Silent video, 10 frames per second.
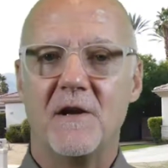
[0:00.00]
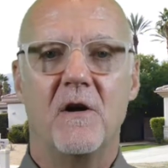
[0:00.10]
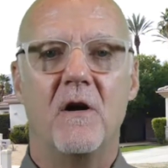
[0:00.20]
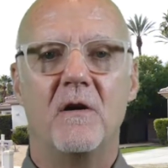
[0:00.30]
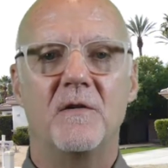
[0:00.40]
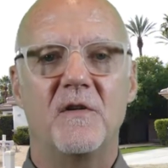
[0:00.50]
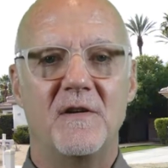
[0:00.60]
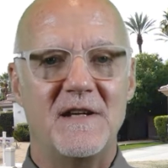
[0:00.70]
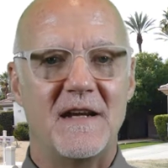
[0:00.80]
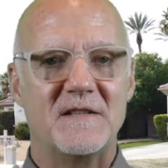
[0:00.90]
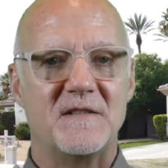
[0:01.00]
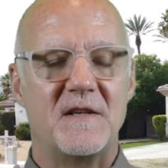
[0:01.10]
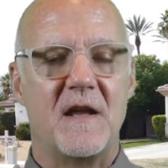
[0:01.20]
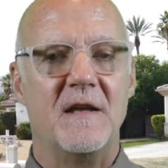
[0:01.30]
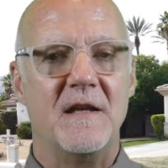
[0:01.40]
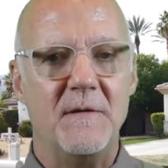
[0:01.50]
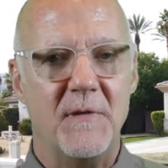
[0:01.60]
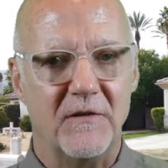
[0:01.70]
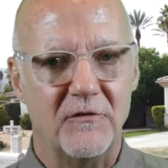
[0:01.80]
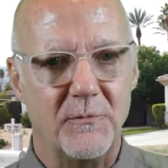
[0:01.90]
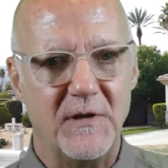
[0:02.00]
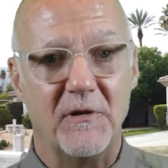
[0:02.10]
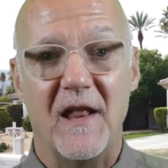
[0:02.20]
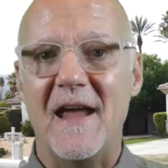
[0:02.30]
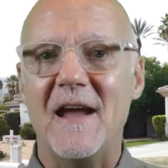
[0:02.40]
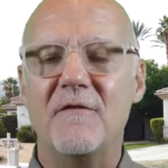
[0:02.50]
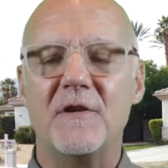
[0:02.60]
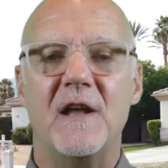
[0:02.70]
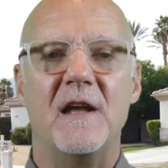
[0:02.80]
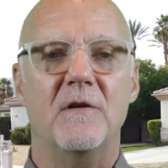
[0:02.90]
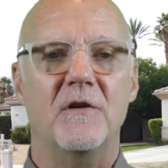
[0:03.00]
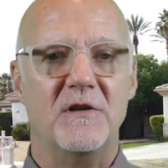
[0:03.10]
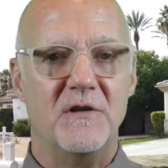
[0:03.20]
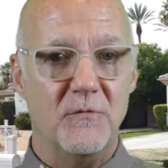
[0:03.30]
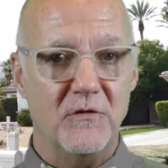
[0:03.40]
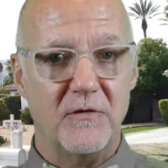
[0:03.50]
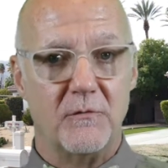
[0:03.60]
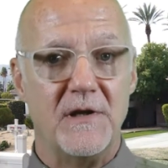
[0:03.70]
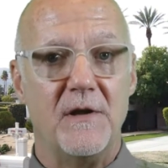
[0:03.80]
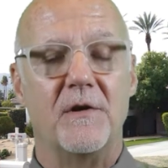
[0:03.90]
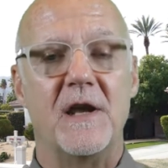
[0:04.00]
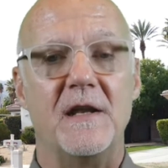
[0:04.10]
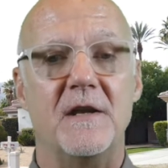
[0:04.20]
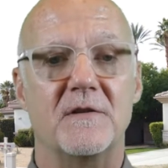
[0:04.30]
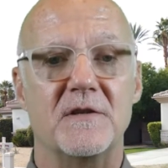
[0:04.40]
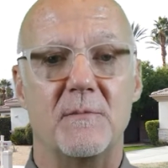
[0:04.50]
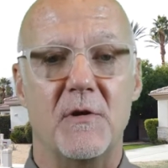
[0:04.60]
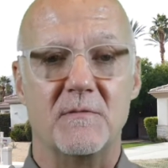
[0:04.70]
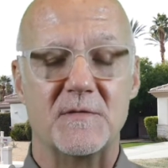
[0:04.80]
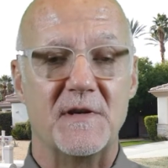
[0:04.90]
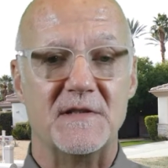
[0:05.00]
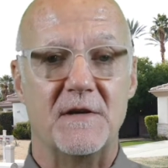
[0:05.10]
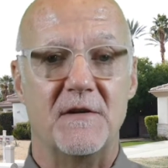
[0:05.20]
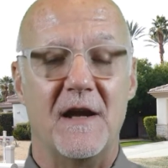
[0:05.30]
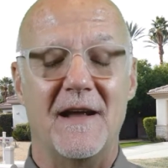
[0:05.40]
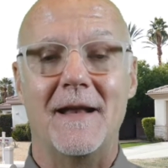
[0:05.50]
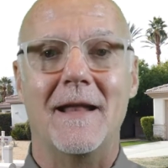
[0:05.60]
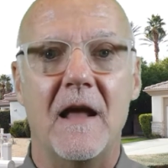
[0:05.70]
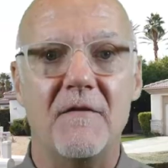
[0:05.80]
getting calls, texts, and emails from people every day looking to move or relocate here to the Palm Springs area, and